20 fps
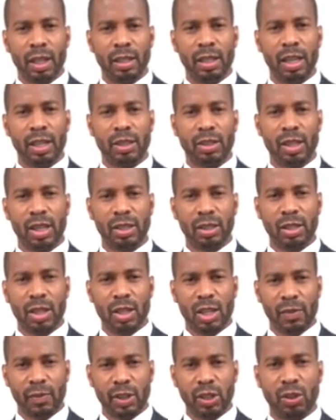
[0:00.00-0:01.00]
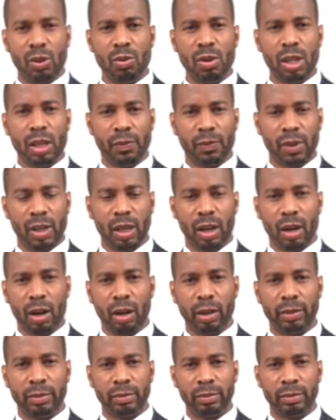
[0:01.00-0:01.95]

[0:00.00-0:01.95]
The existence of a duty of care.